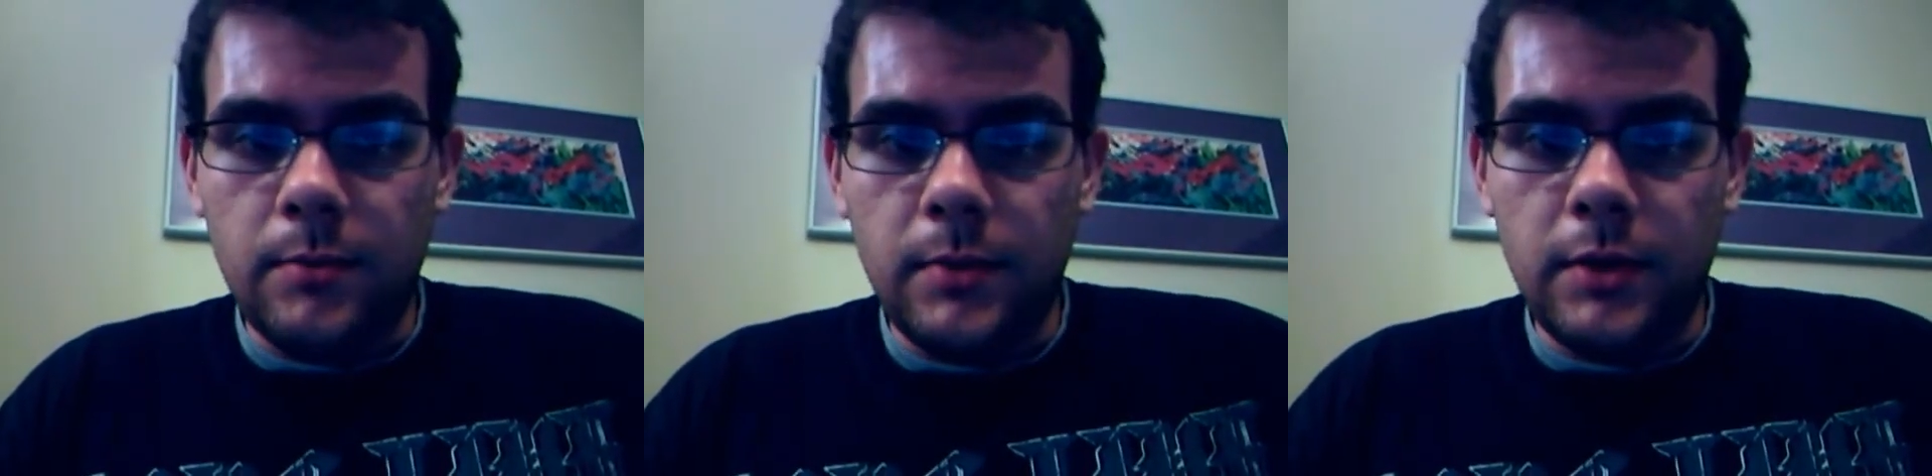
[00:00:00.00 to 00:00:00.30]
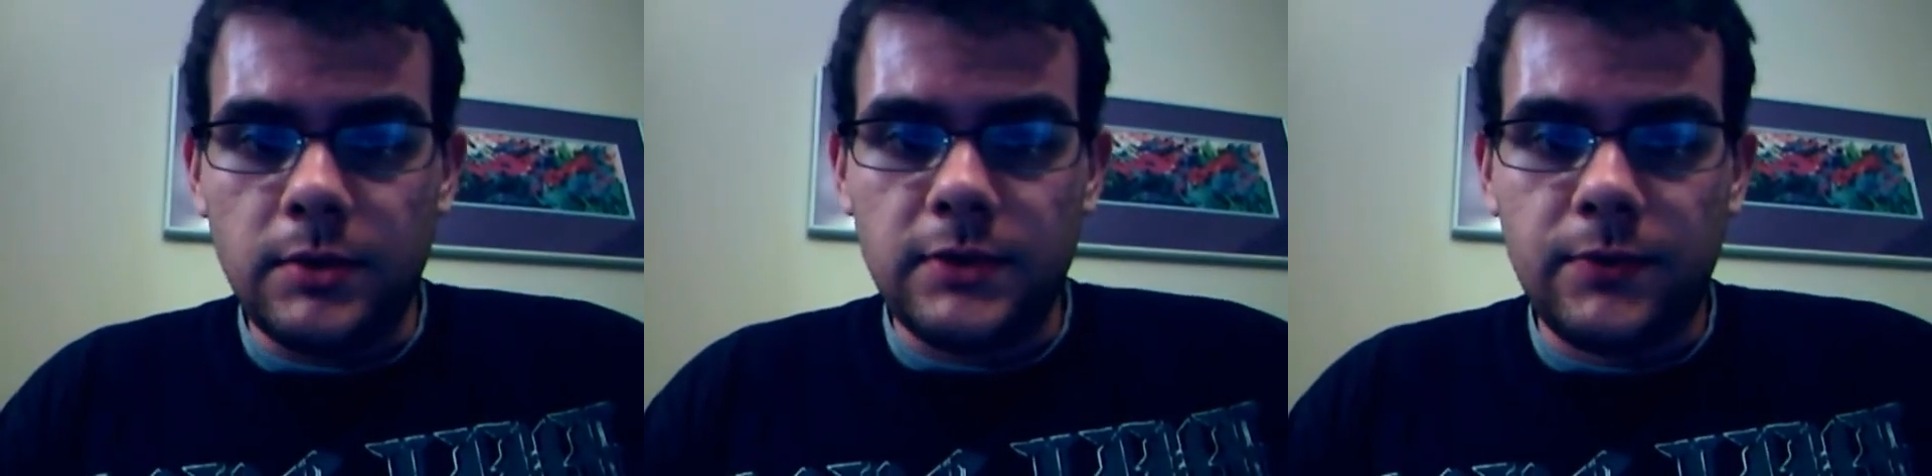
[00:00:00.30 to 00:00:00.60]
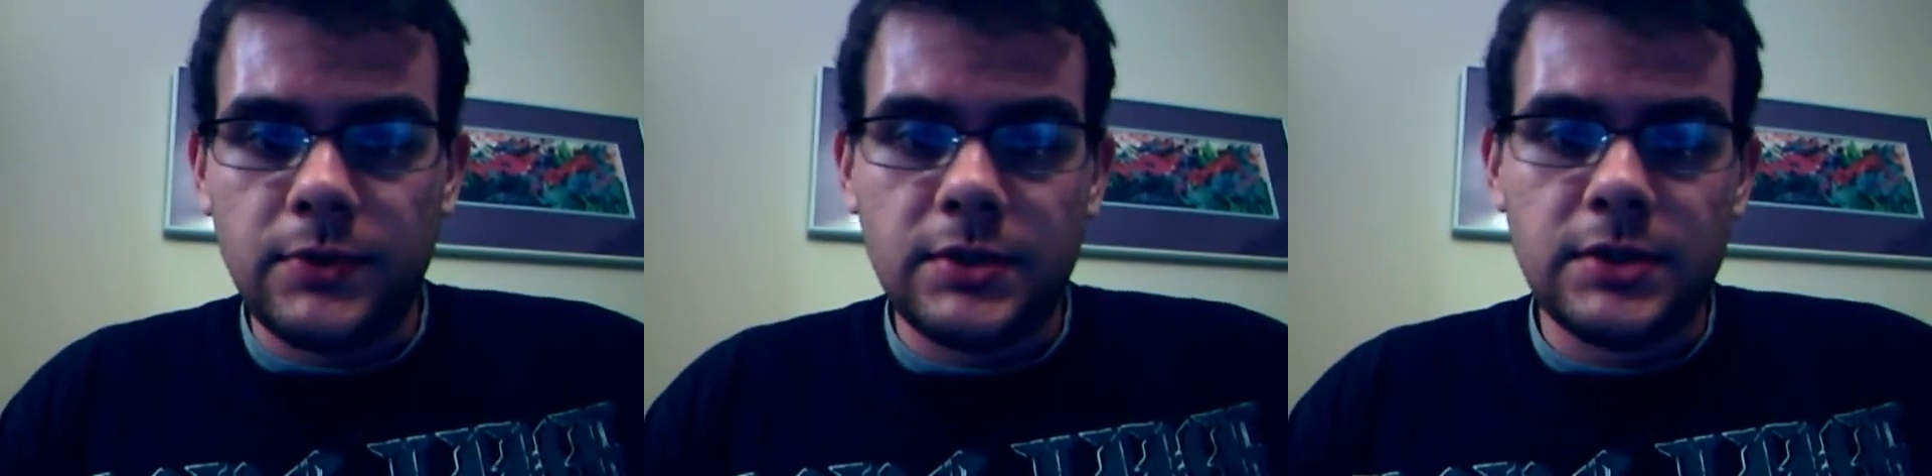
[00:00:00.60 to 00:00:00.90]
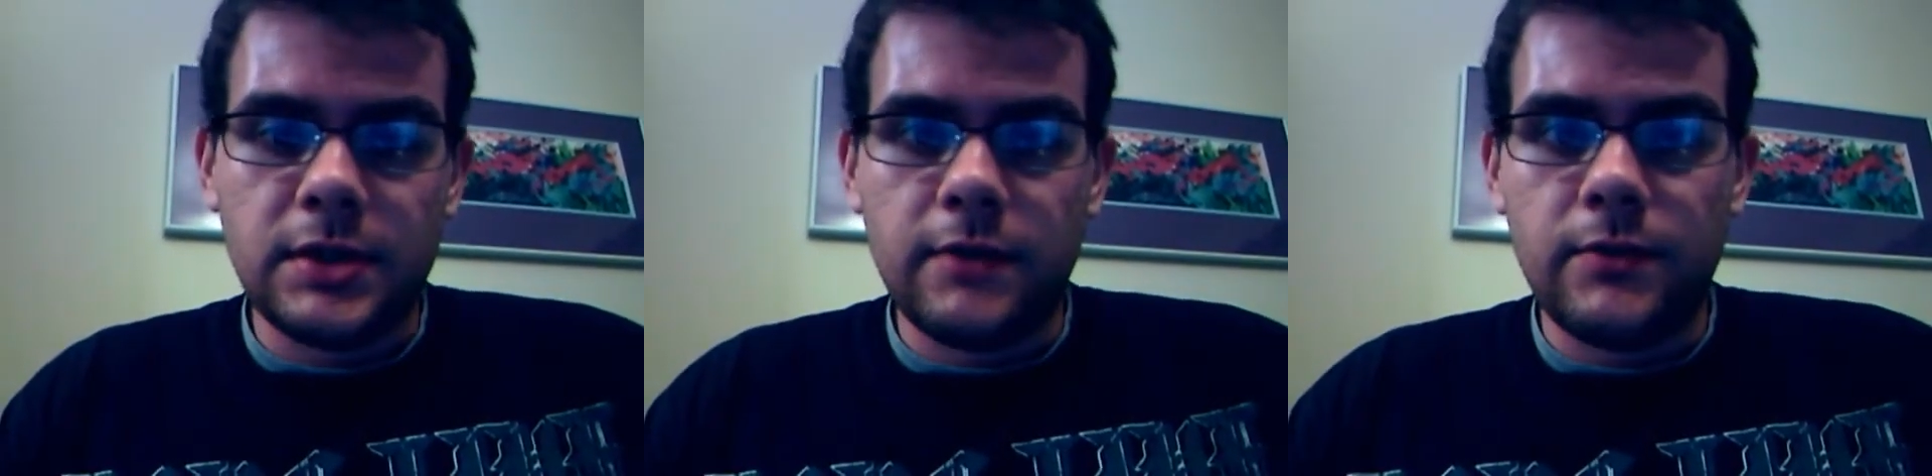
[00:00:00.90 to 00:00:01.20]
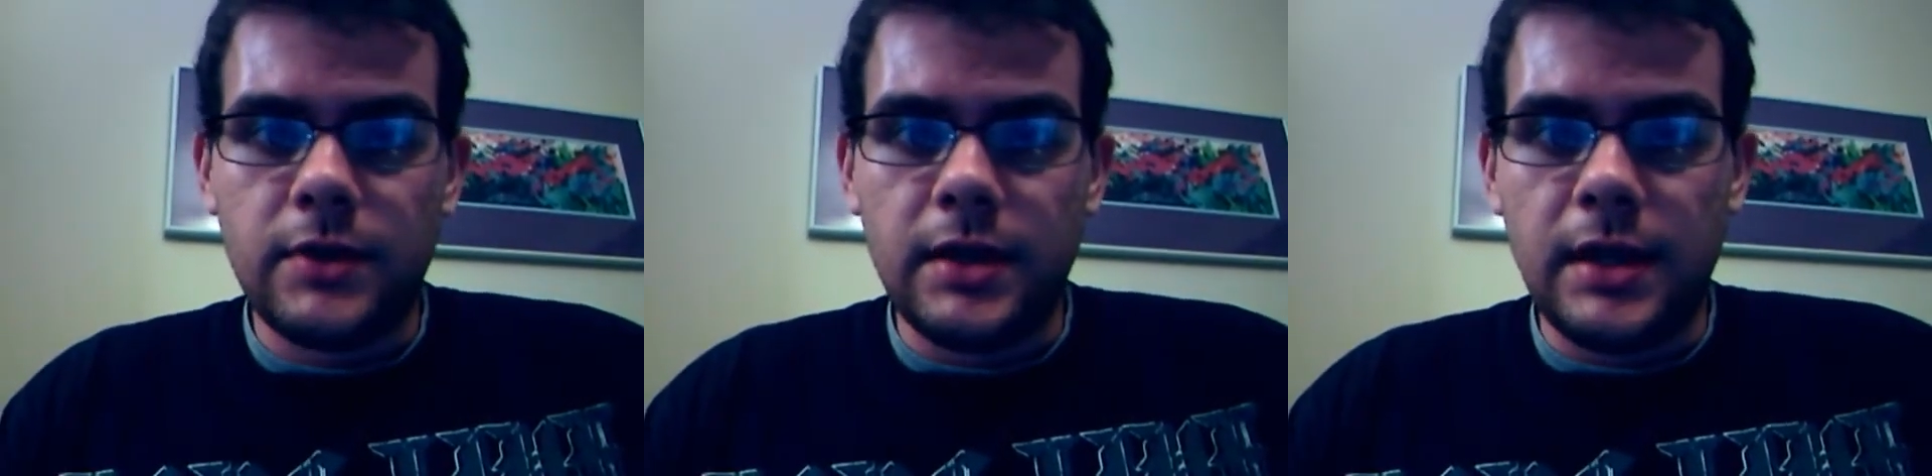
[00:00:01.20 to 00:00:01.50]
It was first
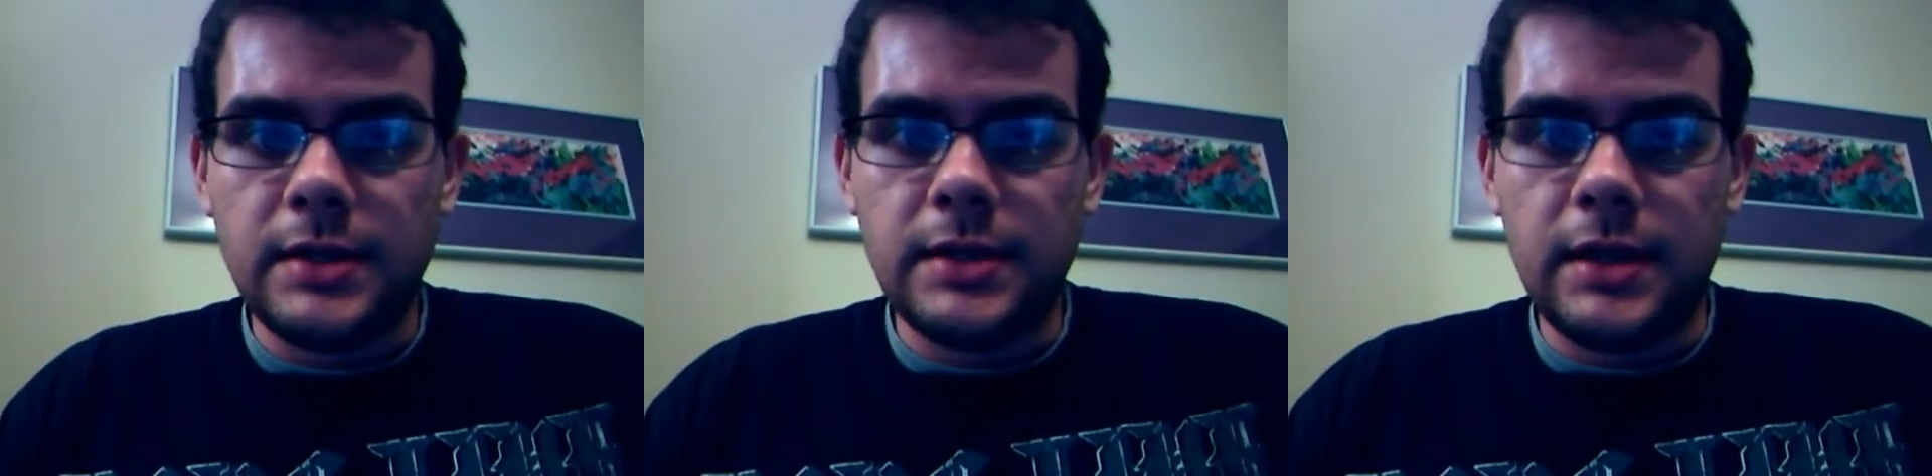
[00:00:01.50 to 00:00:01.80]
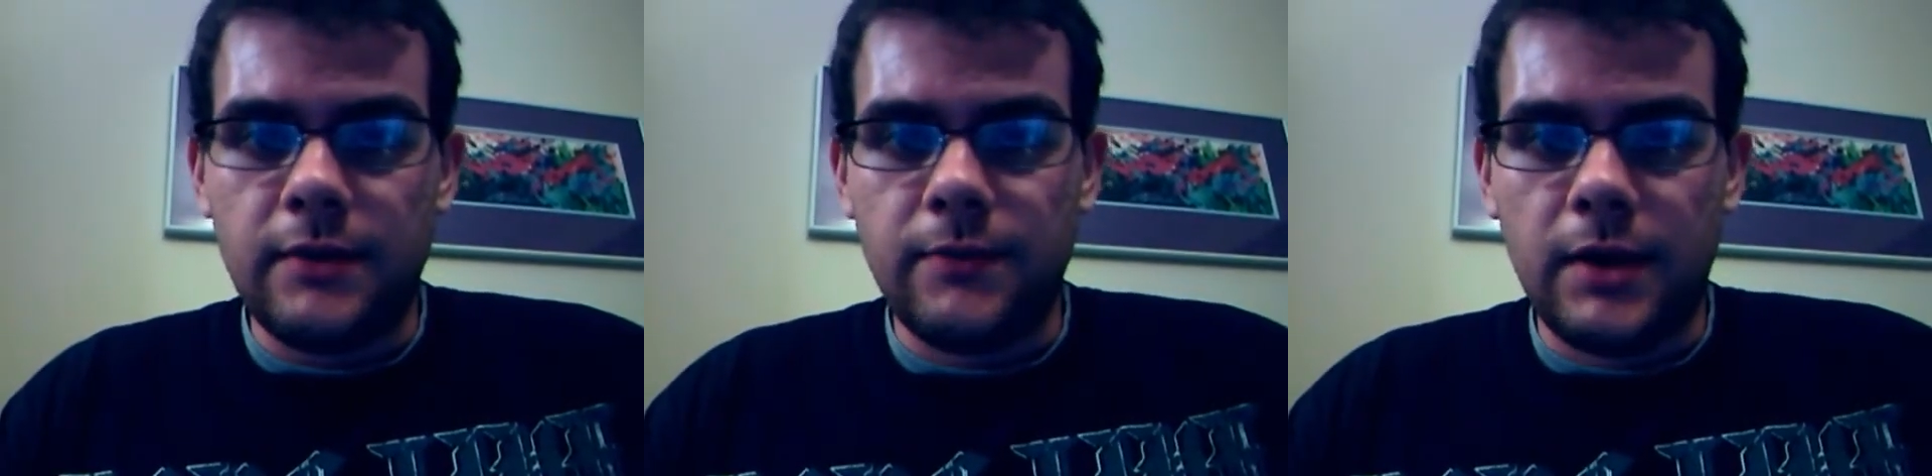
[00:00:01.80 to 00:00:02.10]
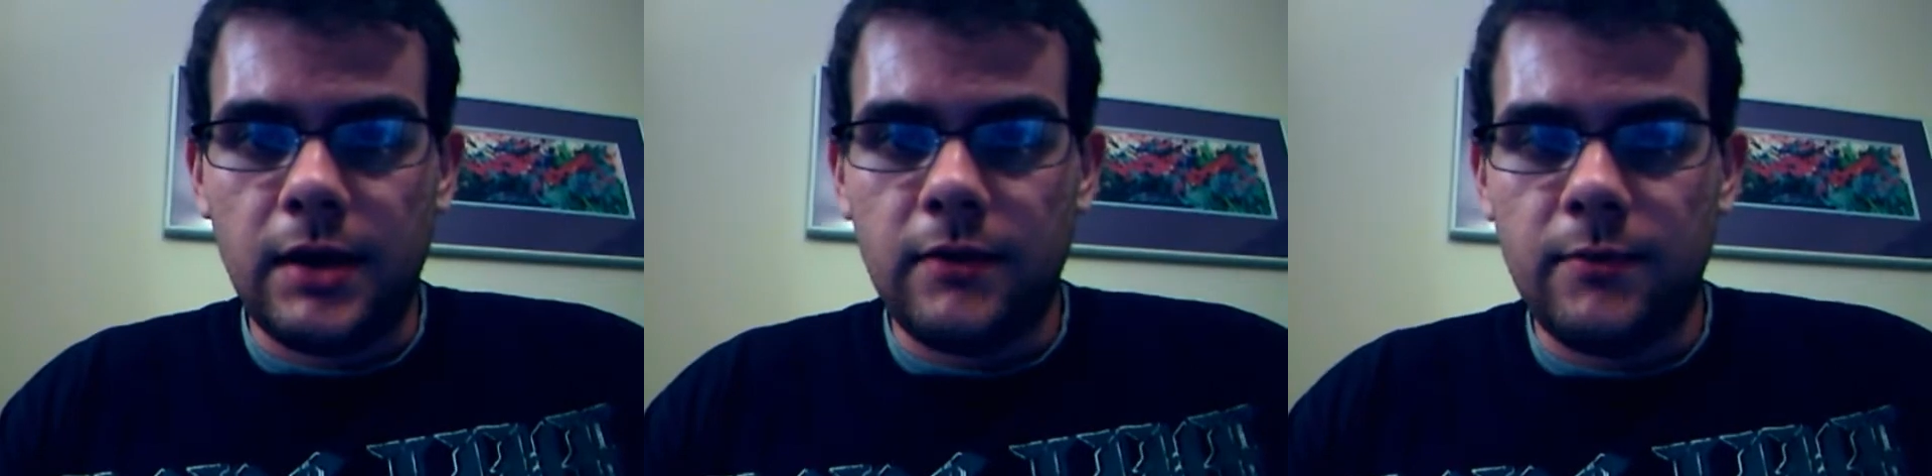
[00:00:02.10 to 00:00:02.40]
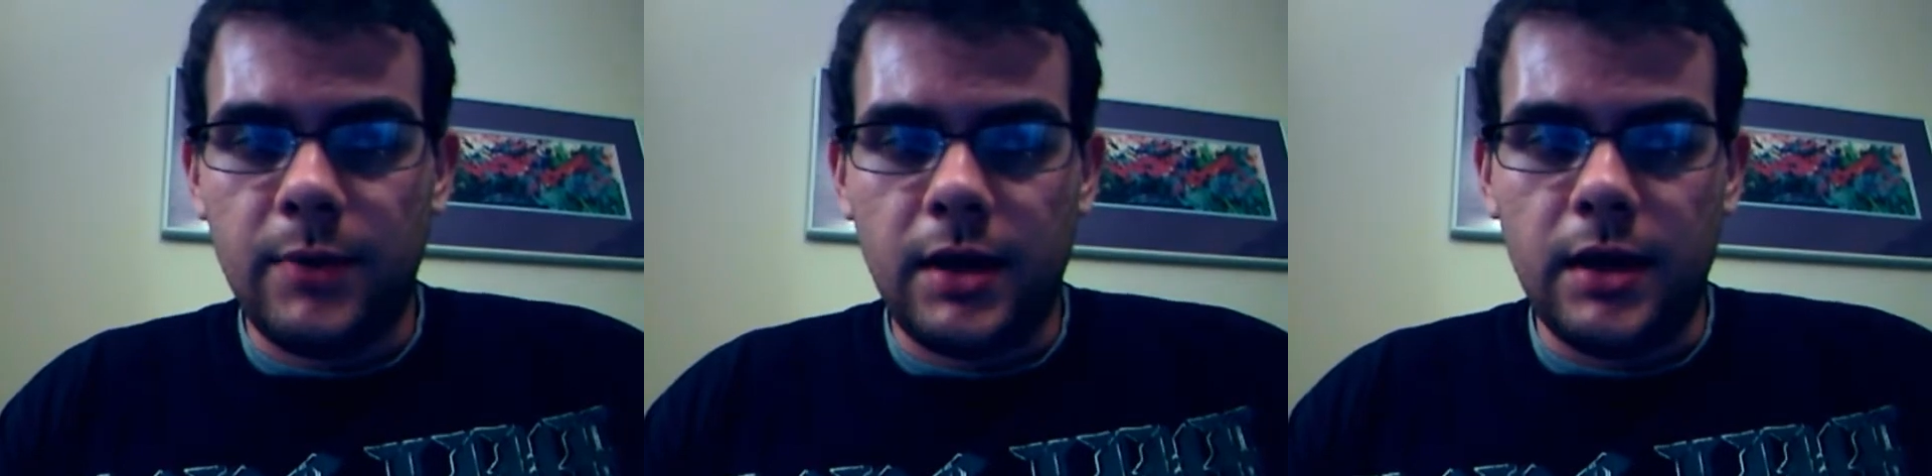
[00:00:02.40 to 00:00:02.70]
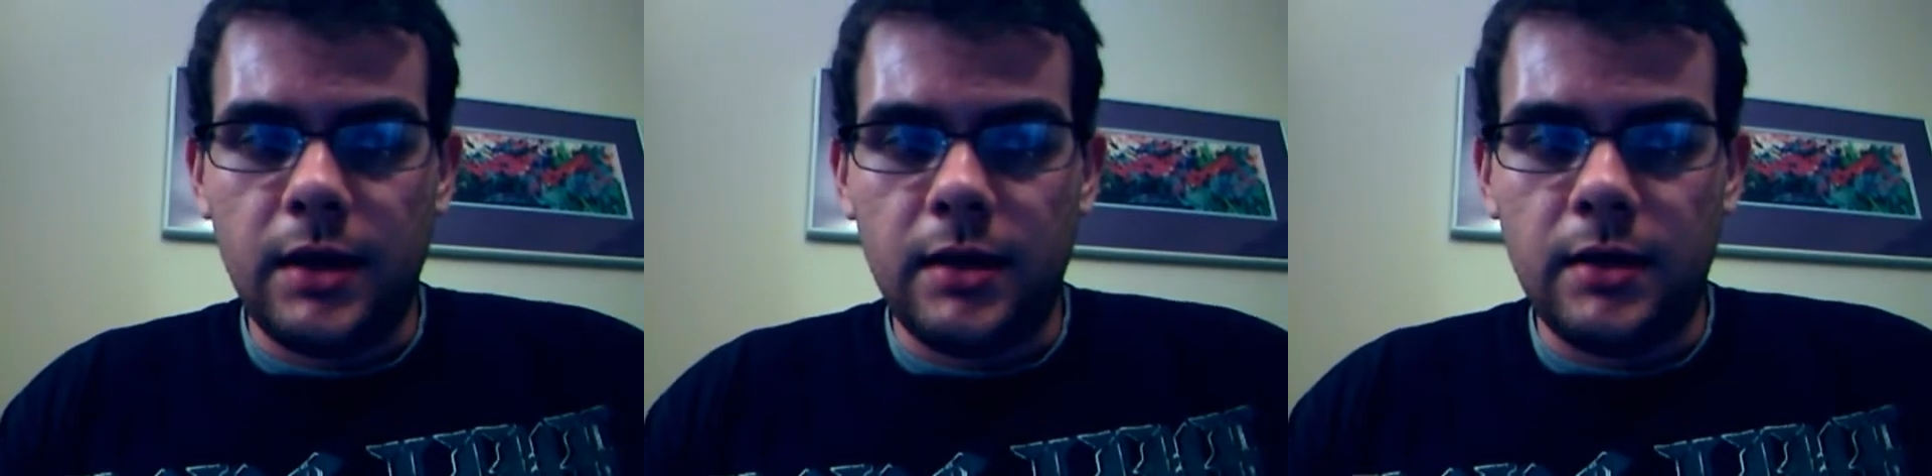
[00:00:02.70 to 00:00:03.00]
discovered in 1885
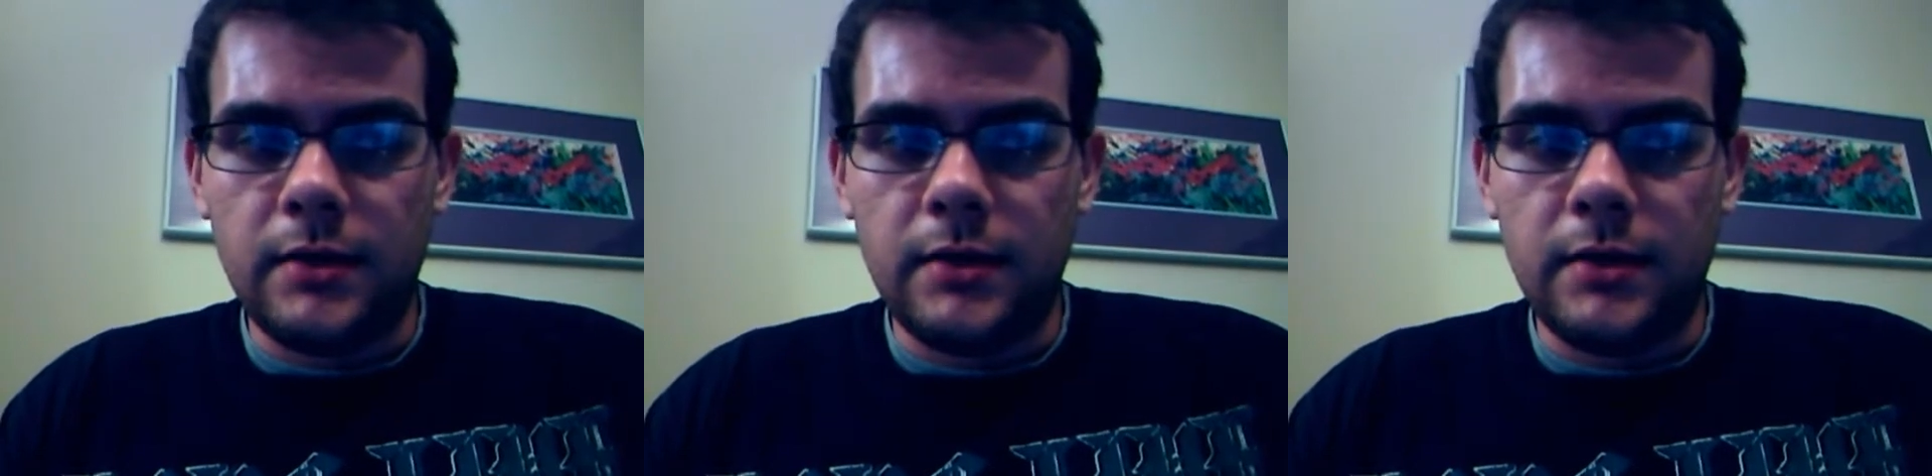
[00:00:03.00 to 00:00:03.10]
by